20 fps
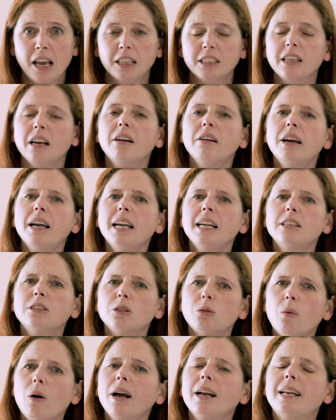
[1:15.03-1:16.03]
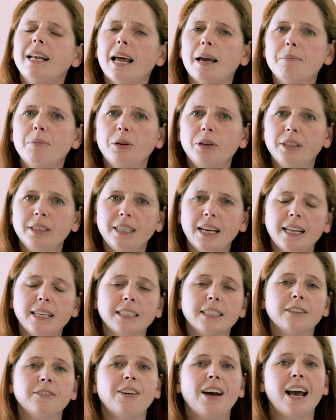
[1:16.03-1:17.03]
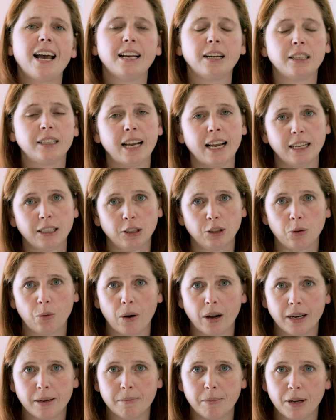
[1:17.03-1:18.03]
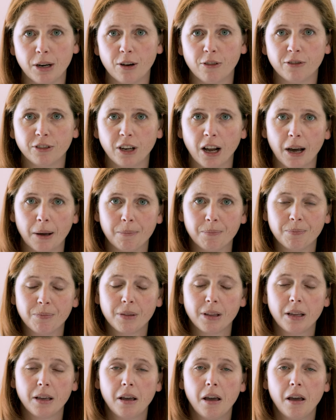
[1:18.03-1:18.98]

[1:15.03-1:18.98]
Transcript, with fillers: So it's quite labor intensive and takes quite a bit of time.